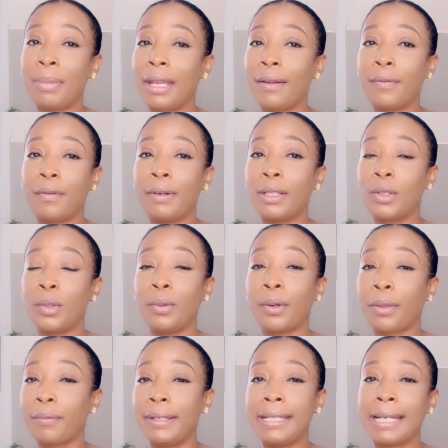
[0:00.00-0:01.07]
pay for it 2 or
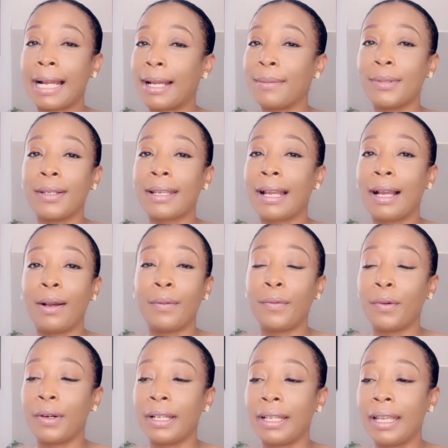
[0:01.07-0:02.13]
3 times, you can't
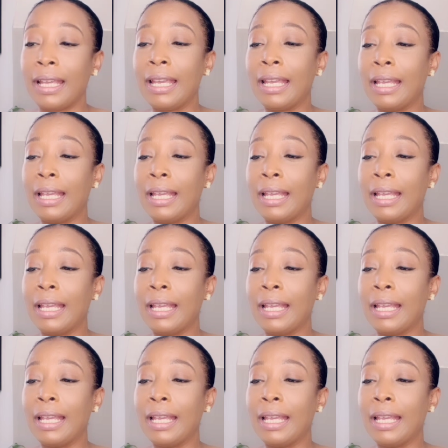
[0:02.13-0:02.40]
afford it.